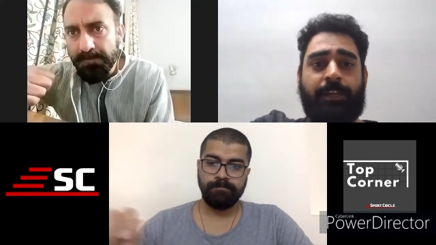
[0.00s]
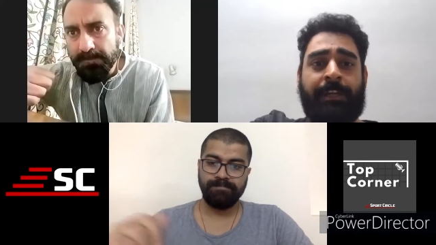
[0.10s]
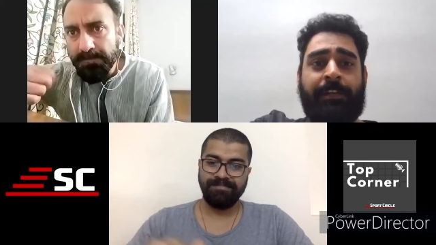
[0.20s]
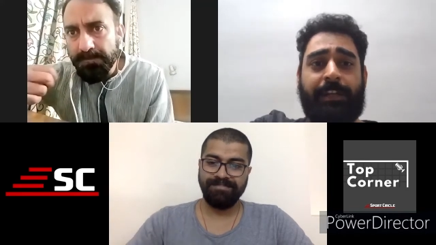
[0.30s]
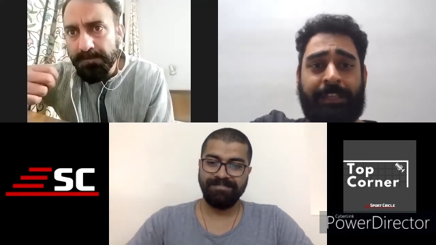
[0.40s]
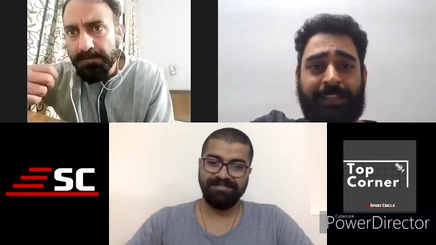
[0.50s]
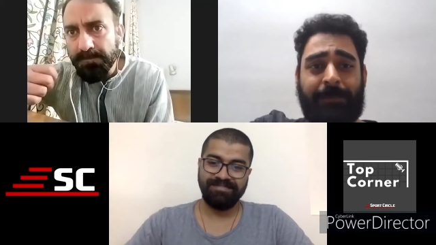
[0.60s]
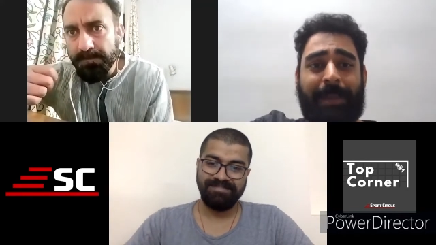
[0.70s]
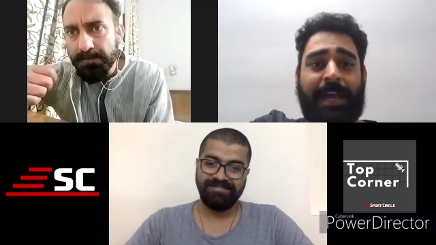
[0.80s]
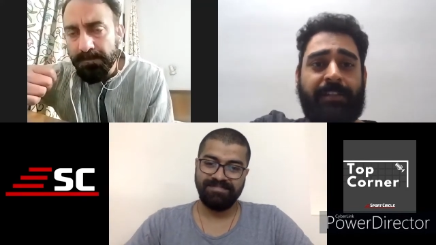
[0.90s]
Speaker 1: In
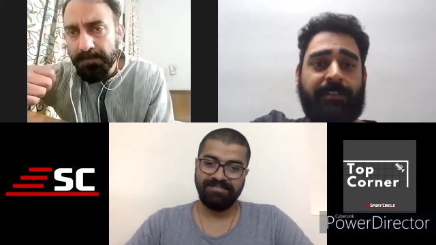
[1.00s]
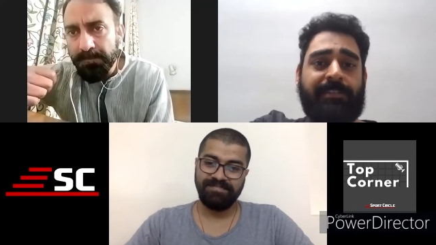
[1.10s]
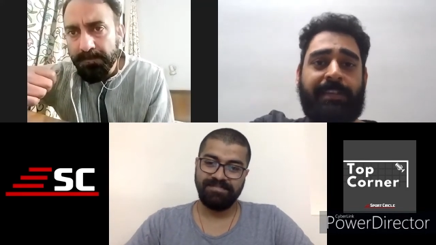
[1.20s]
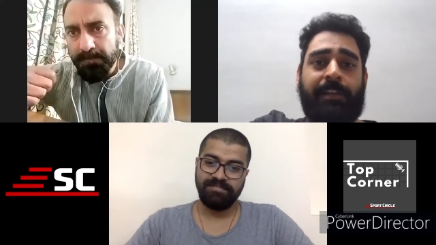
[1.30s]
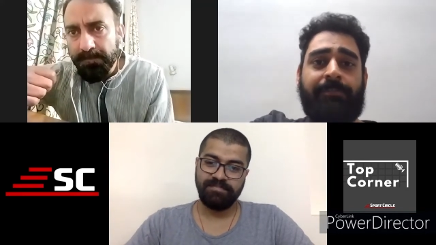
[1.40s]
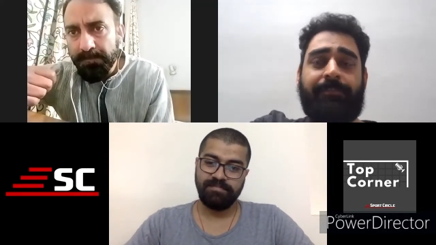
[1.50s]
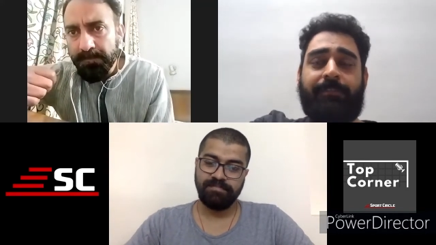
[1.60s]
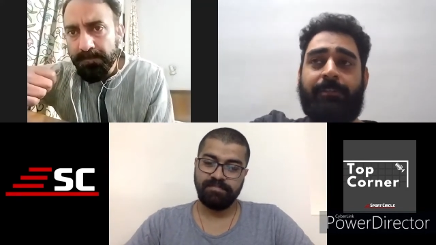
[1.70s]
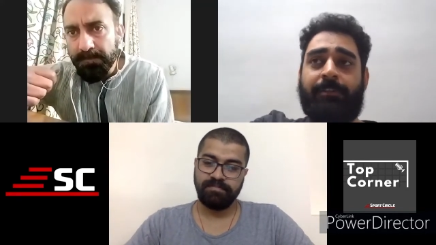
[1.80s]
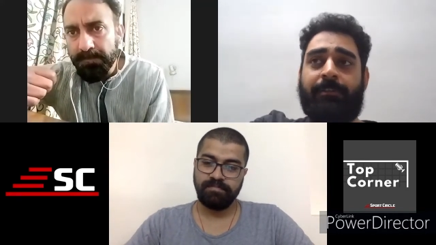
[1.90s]
the match itself,
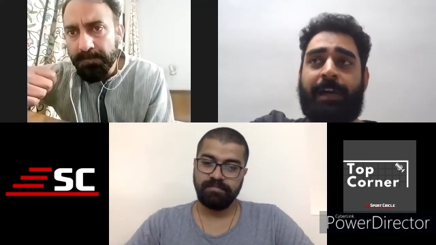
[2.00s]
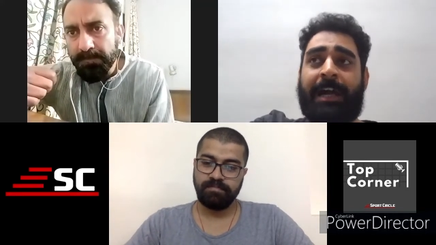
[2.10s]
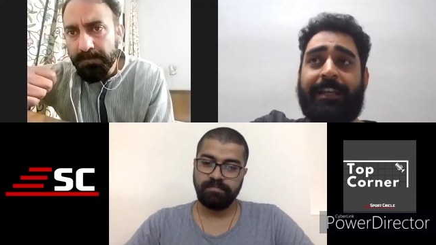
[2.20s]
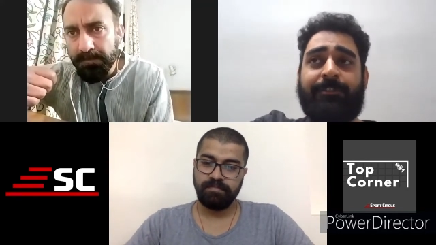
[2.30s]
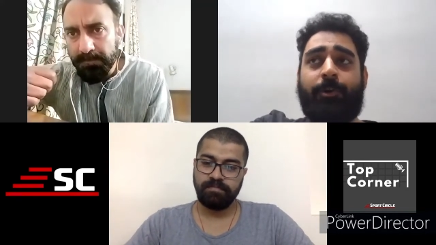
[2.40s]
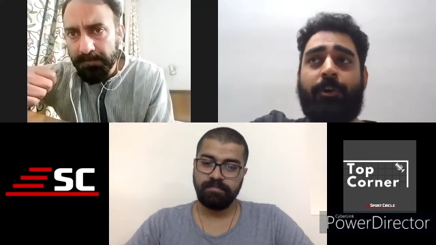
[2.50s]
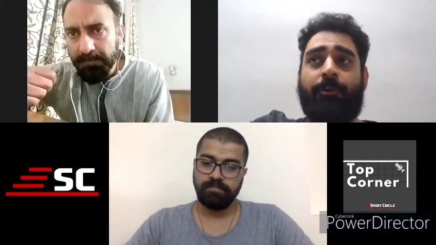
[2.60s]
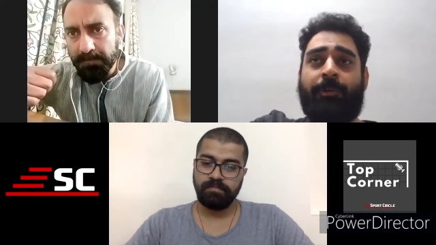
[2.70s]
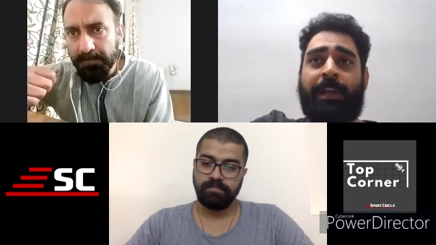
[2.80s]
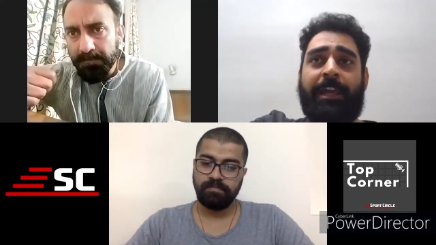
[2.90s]
I
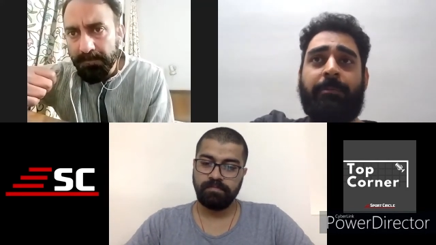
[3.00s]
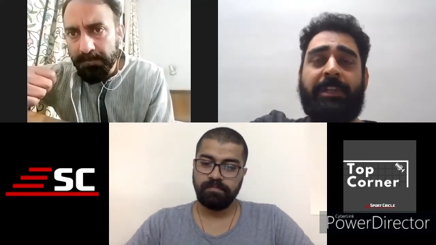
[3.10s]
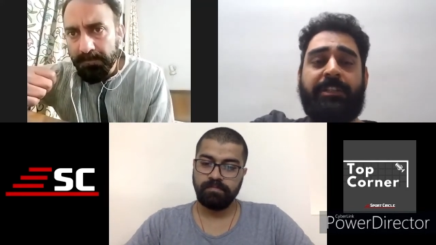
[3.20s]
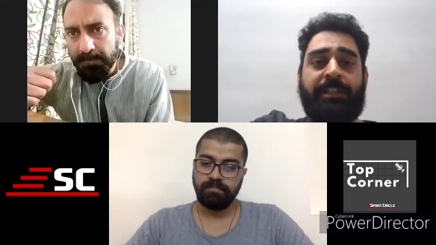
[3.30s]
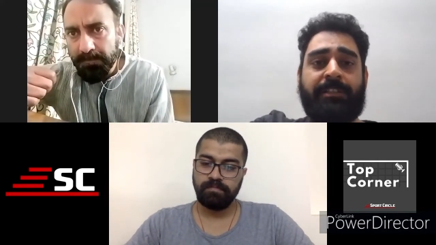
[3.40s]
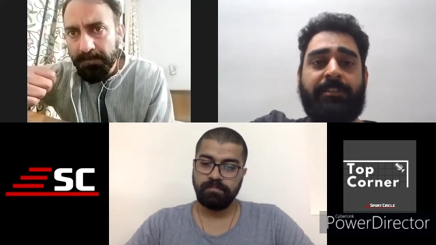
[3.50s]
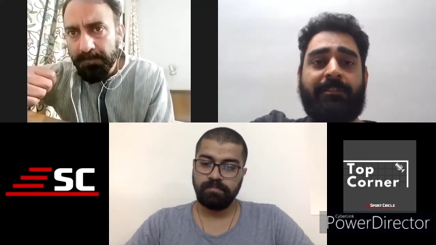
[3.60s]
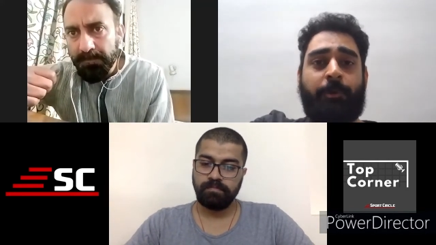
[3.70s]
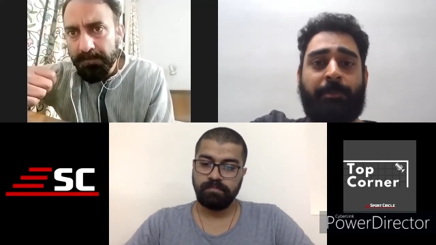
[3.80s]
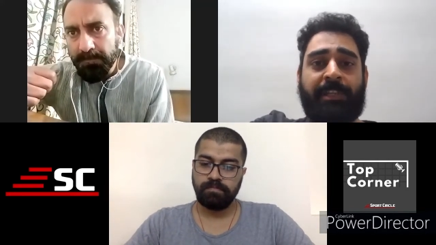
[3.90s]
saw Unai Emery change
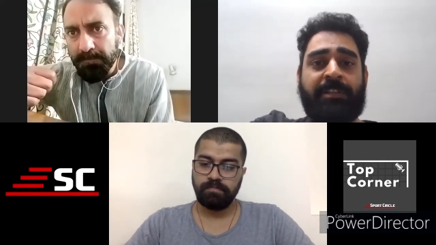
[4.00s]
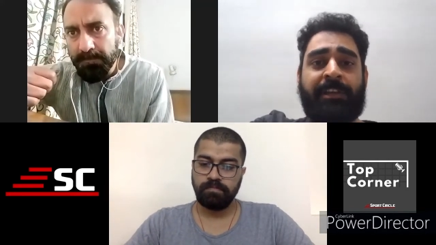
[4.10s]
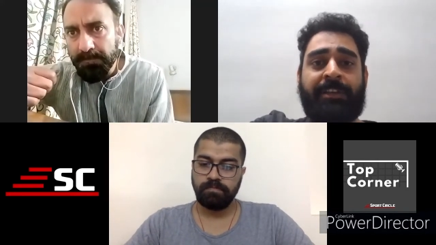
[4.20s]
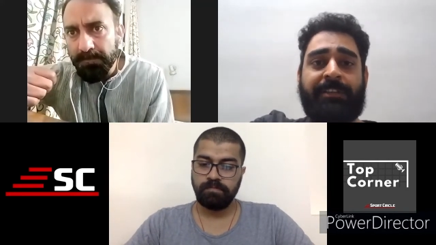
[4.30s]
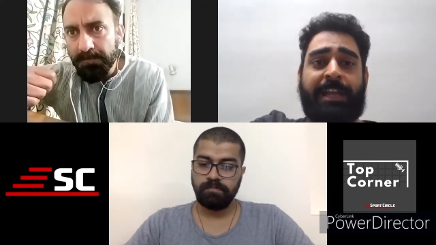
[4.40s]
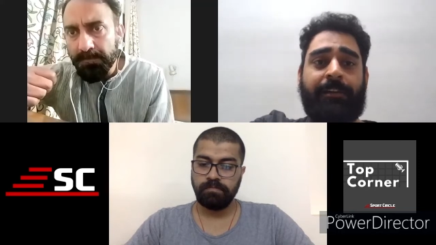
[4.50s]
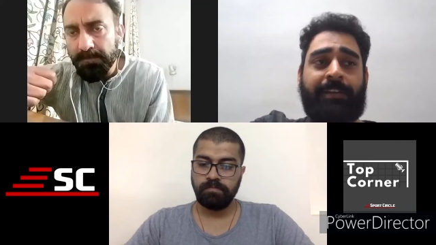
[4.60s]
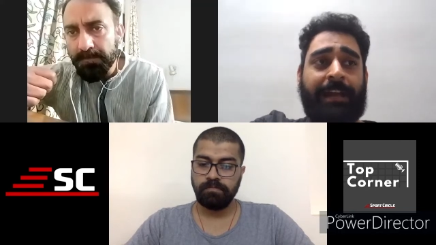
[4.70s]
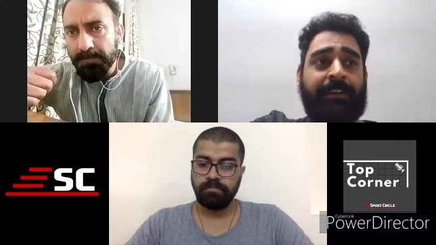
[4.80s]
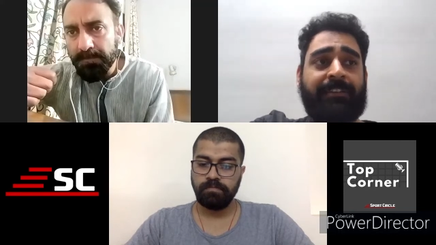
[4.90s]
his formation and
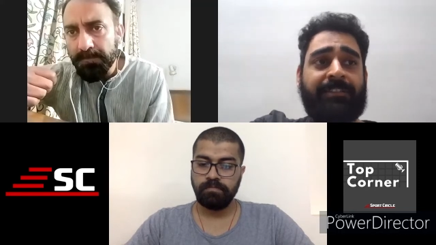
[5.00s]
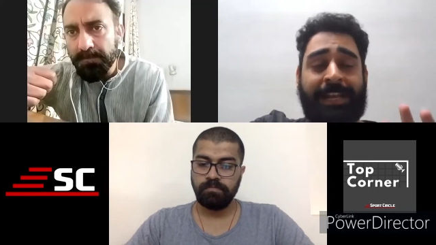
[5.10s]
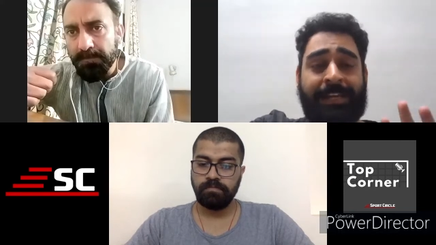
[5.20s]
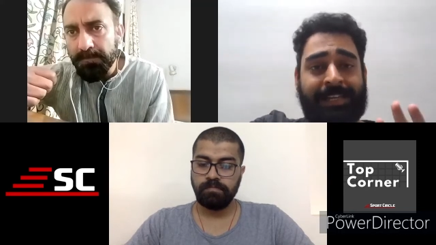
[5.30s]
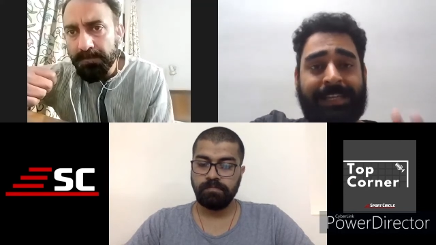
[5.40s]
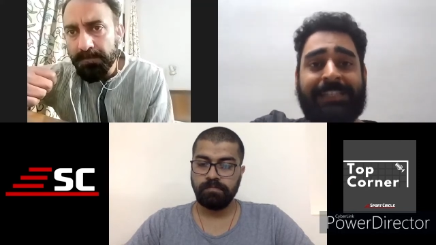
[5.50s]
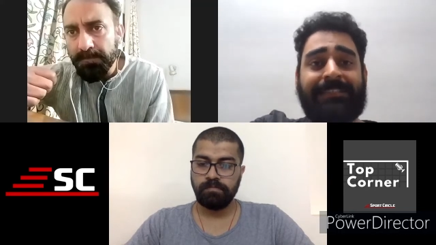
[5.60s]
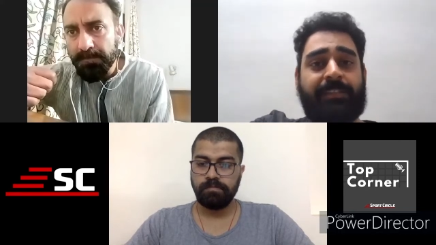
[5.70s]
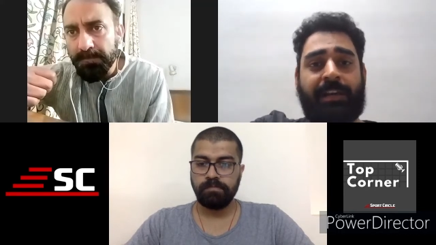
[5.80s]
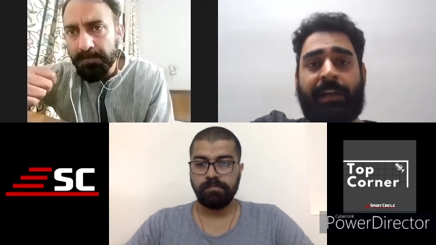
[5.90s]
tactics at
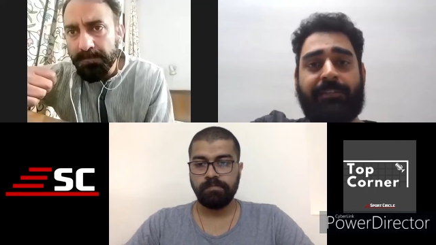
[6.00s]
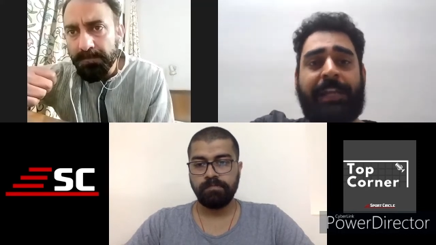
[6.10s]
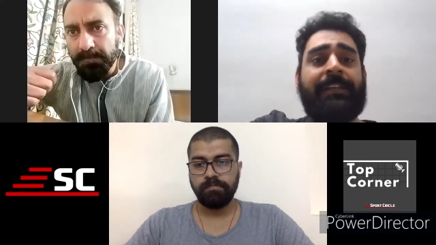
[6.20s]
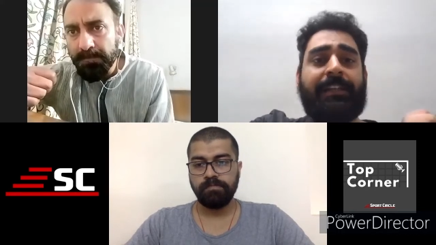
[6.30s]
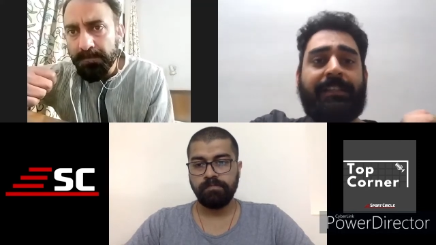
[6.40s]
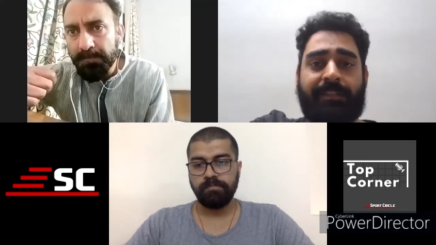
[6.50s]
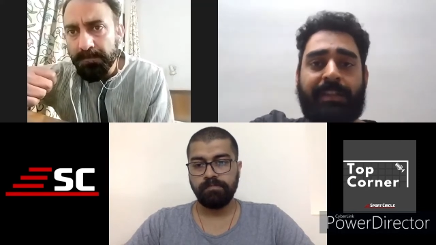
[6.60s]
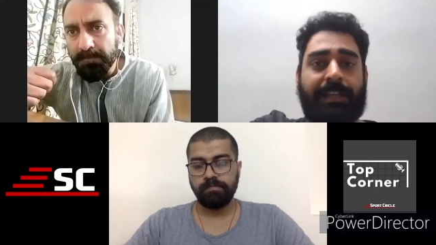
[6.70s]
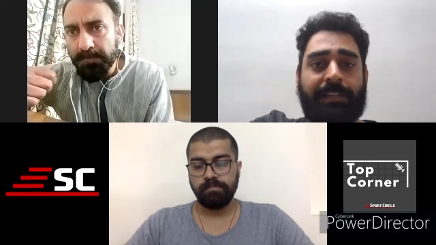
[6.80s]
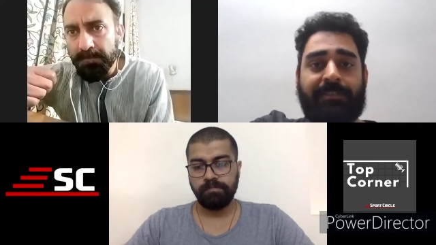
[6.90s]
least thrice. At least
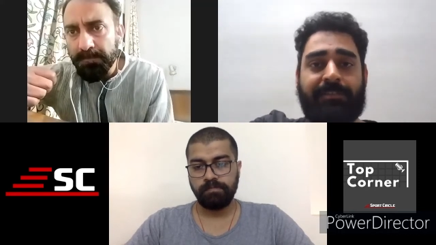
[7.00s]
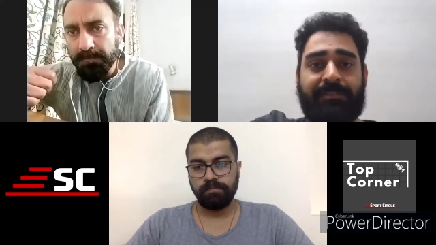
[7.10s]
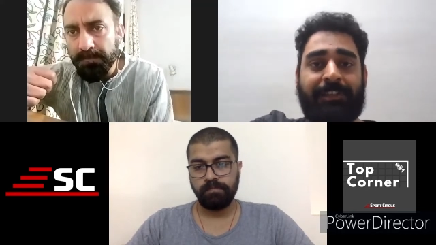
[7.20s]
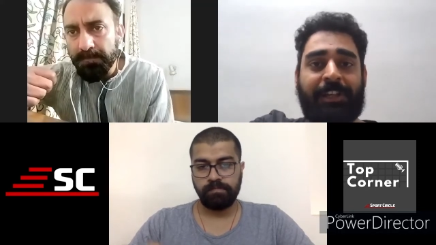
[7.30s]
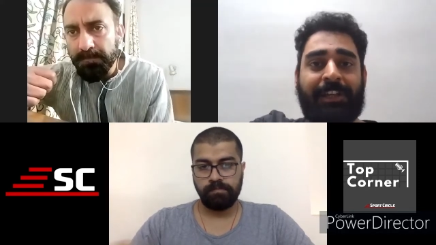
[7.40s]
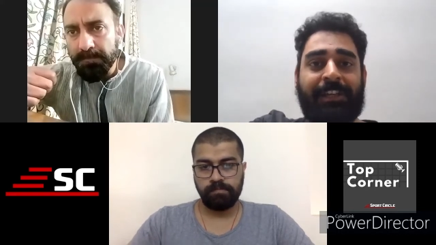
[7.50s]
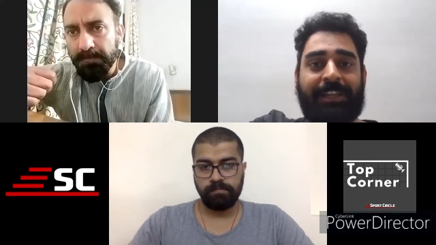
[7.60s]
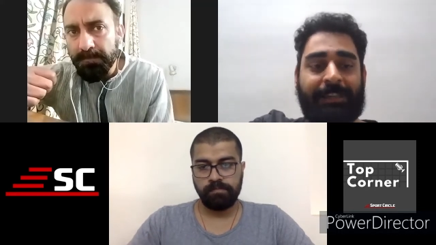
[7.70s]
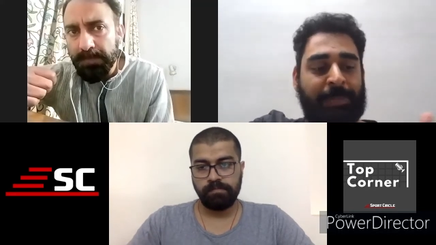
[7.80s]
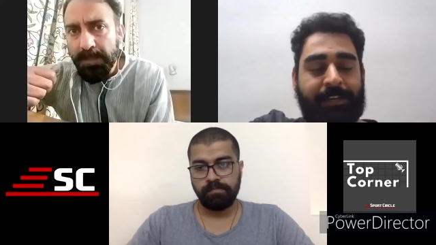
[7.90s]
thrice.
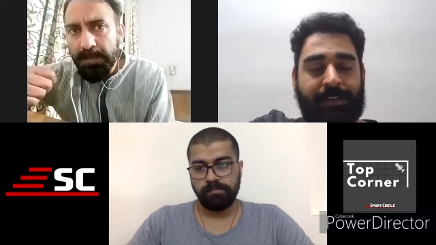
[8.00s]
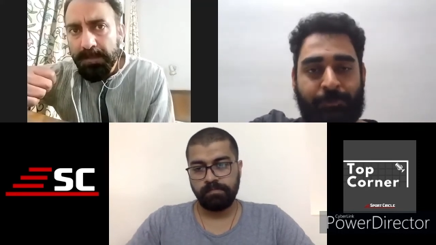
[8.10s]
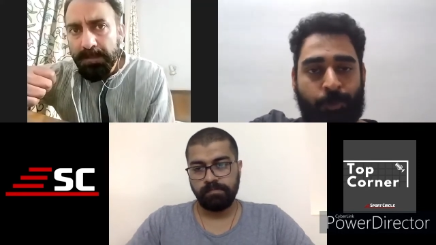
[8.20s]
He played a